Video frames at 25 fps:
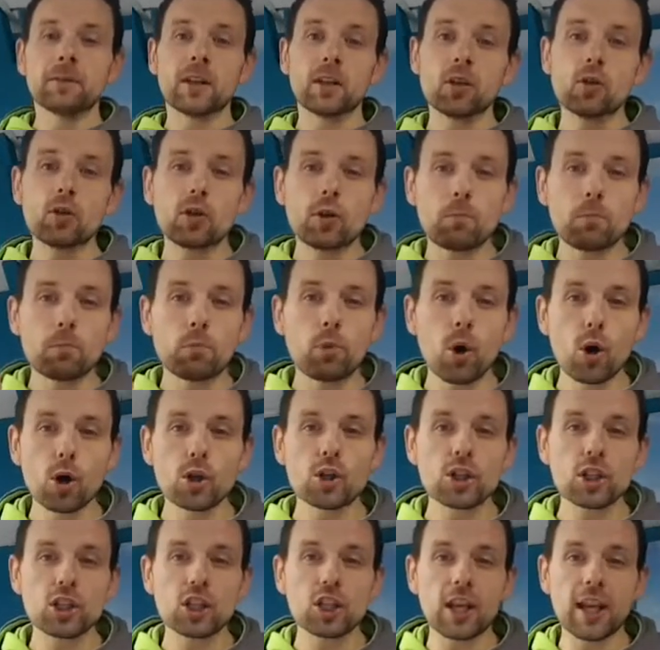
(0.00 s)
Now you can
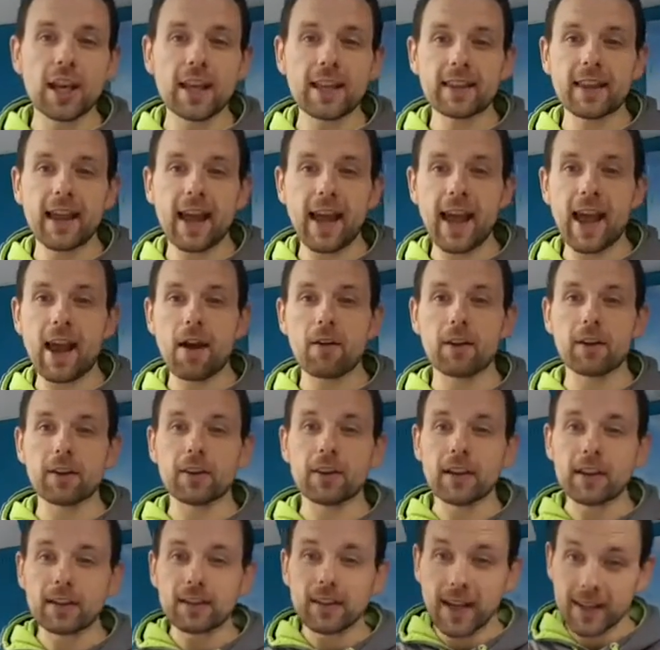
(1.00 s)
push in that area.
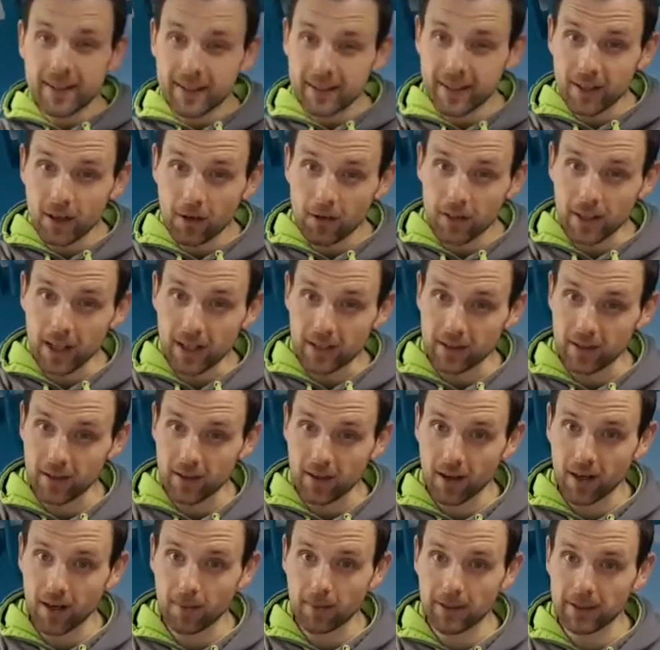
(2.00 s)
The intensity obviously has to
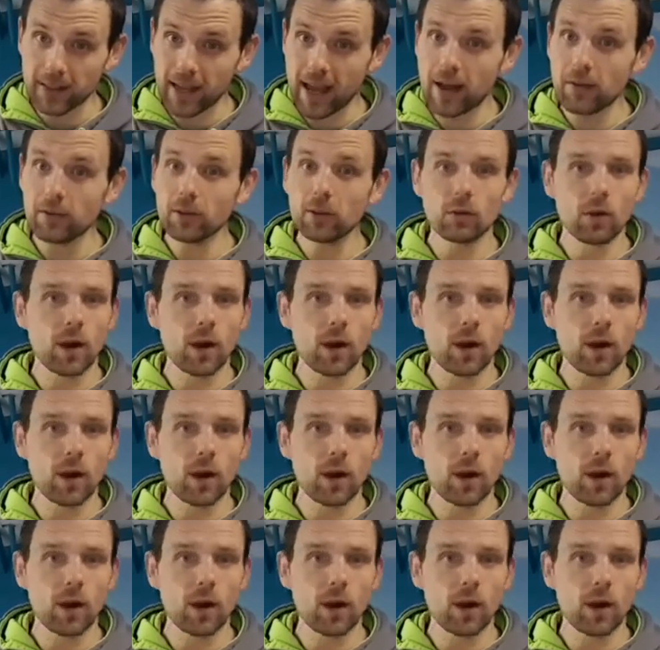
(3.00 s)
start coming down.